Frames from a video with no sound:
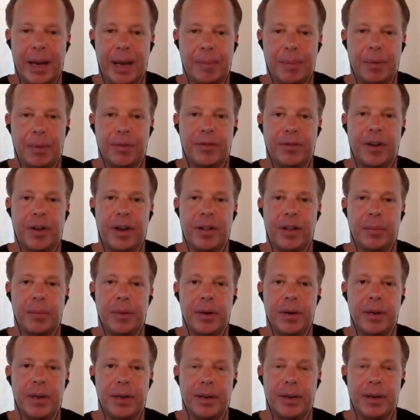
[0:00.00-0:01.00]
to amplify the
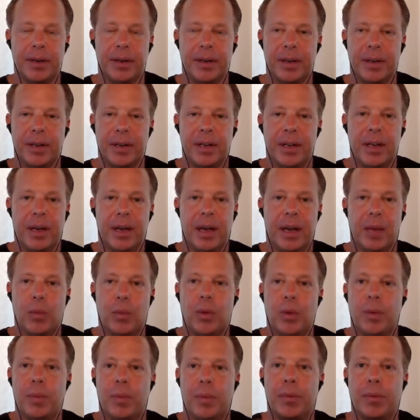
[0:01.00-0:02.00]
brain.
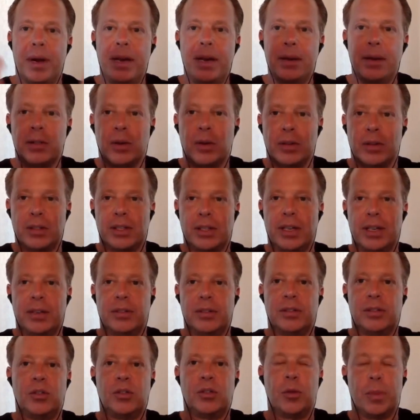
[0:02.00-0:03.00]
And when the brain starts to
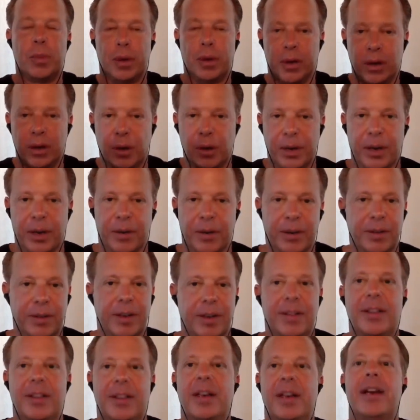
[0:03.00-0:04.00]
get super
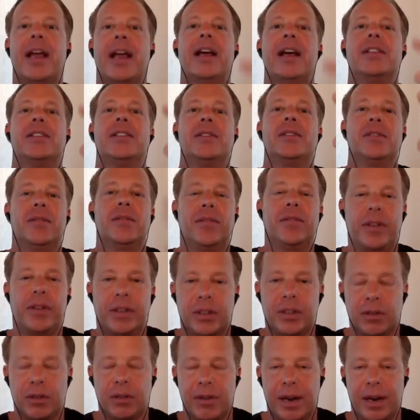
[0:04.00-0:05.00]
coherent, then it has
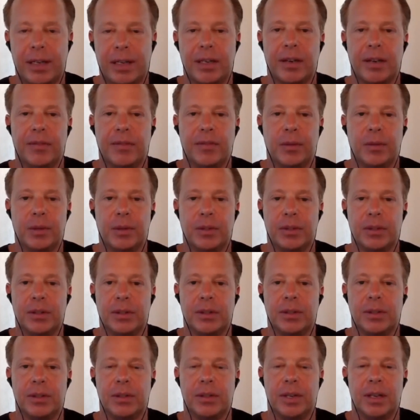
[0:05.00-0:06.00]
very direct
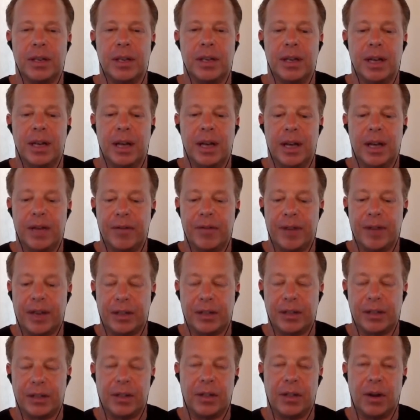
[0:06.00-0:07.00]

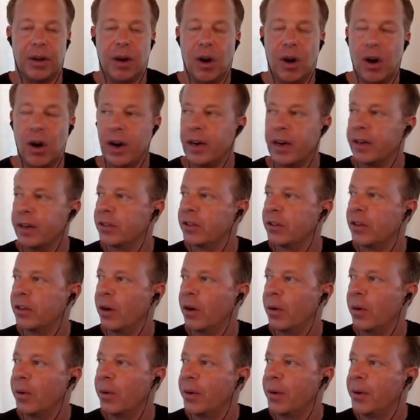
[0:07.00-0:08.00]
effects on the heart.
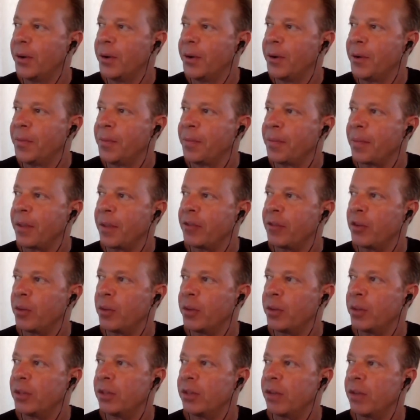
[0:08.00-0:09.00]
So
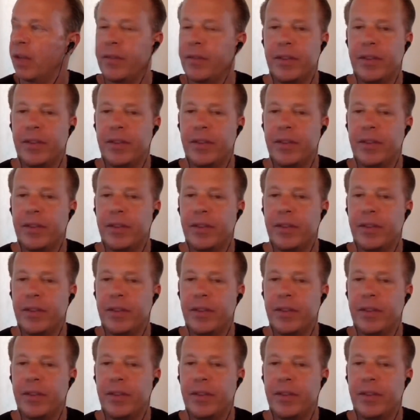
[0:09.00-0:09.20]
what's the